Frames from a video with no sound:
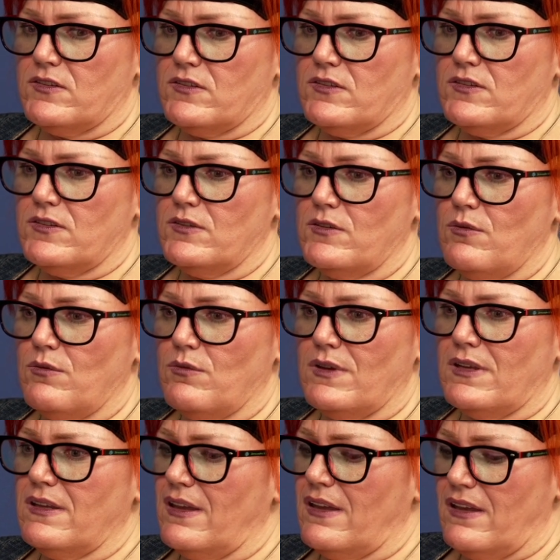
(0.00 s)
So
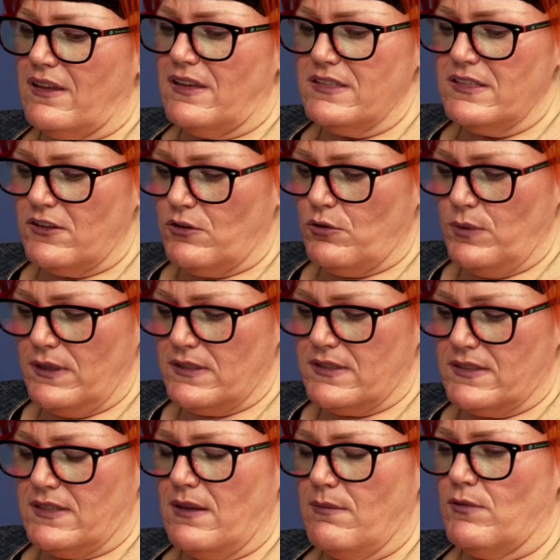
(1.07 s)
I guess in a quick
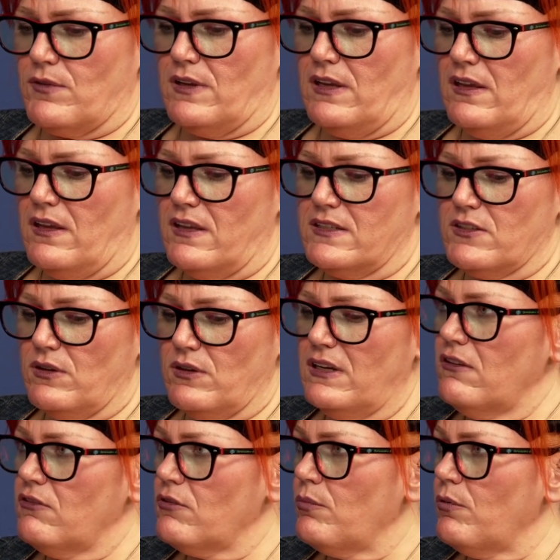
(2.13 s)
summary, is there
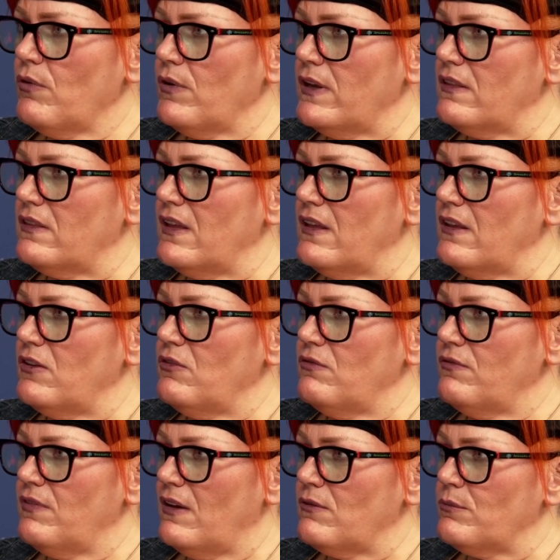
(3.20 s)
any other point that you
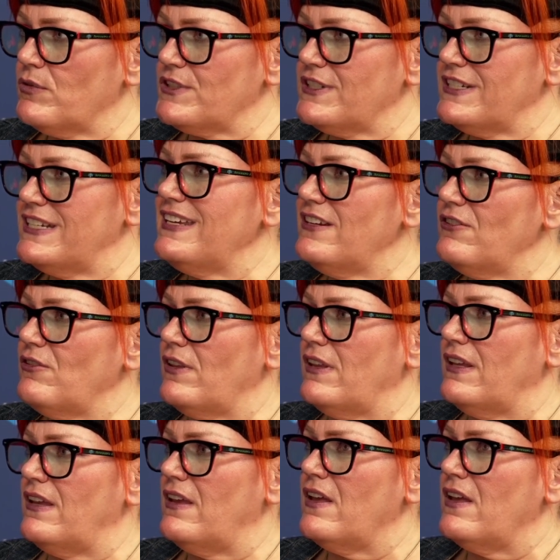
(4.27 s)
found
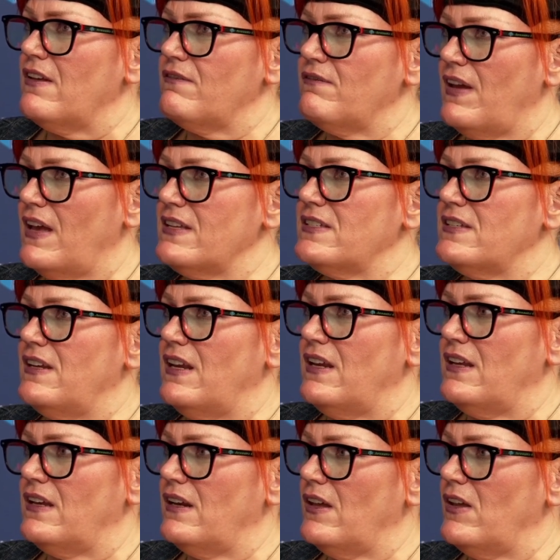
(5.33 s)
particularly
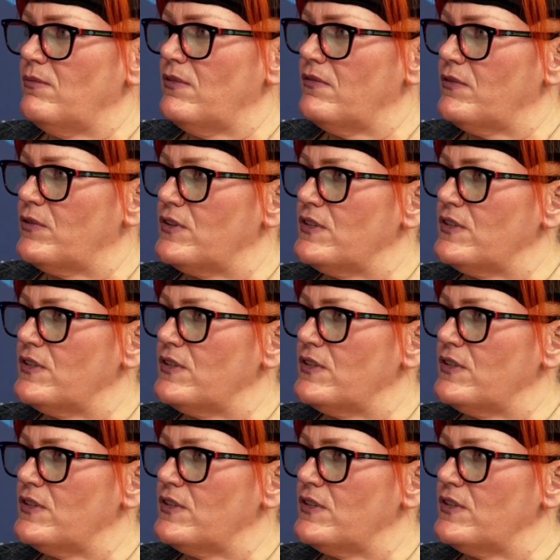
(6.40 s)
fascinating and helpful for a